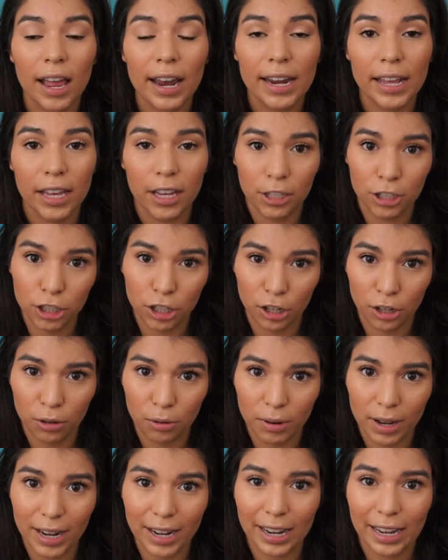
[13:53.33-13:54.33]
an
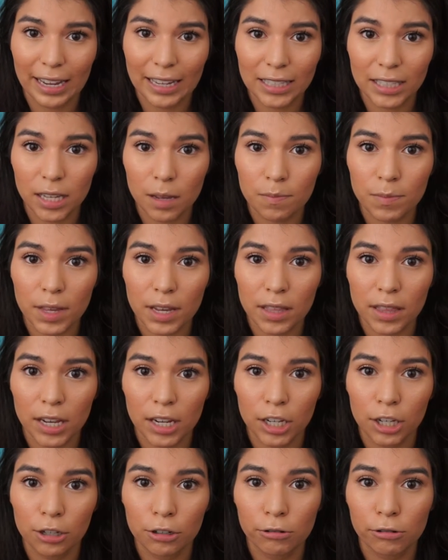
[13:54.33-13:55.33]
issue and it is something
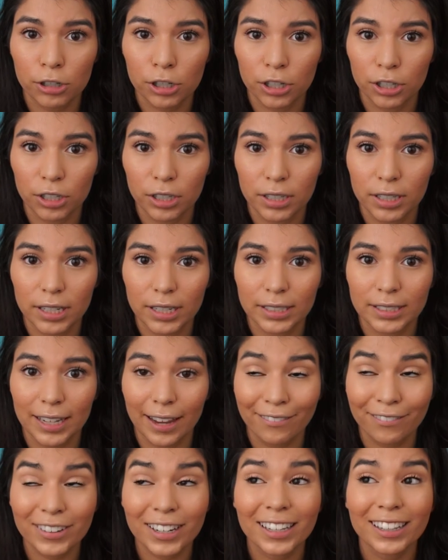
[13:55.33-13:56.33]
that you should
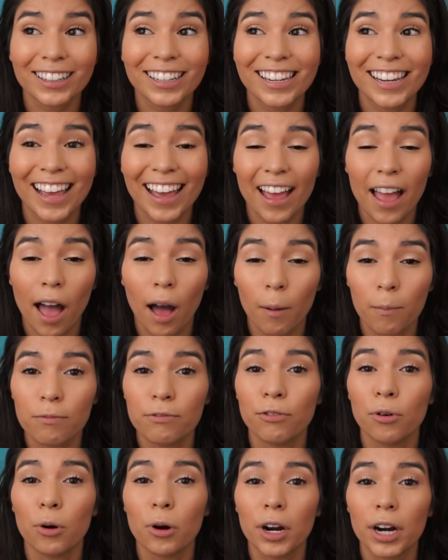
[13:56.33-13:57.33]
definitely get
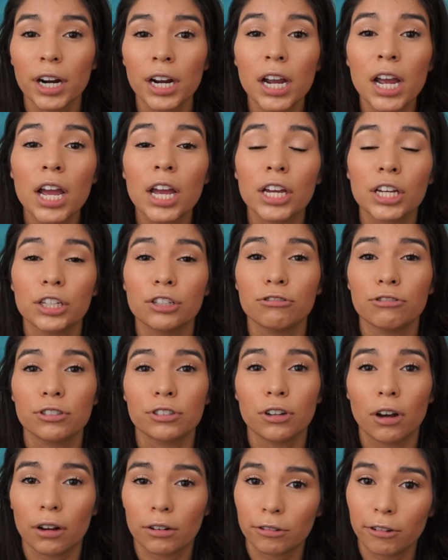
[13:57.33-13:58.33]
help for. You
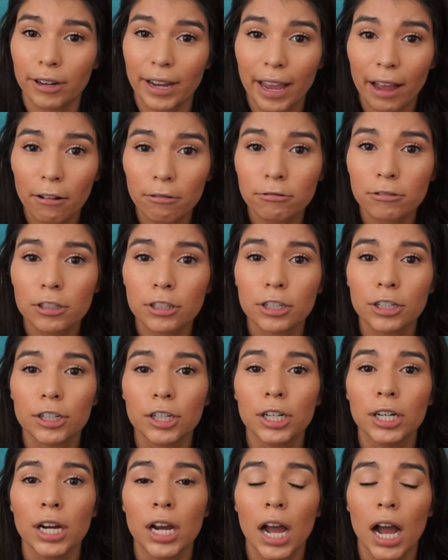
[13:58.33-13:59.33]
should talk to a
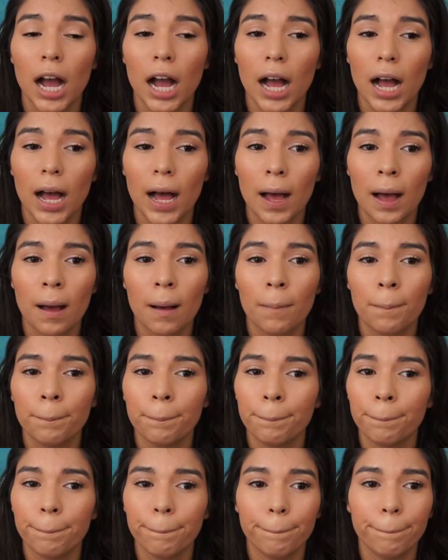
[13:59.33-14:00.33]
counselor,
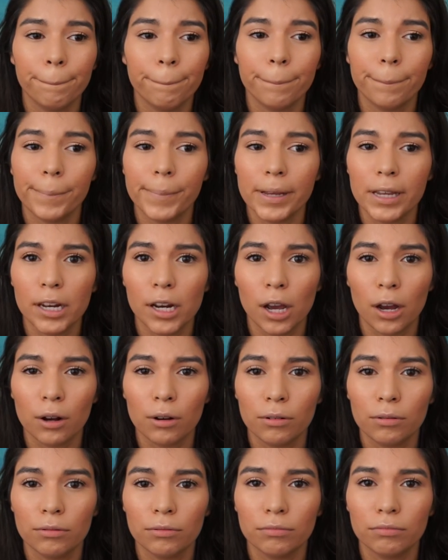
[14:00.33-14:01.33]
you
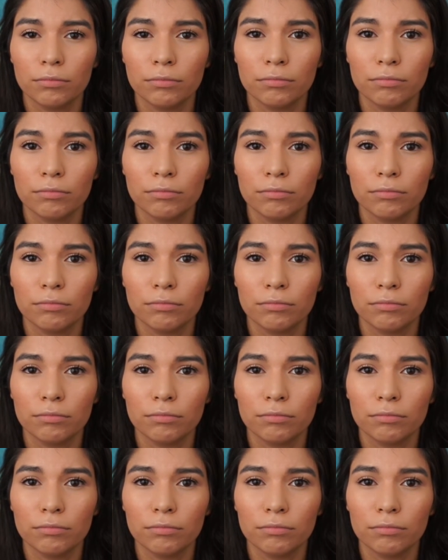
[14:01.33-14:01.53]
know,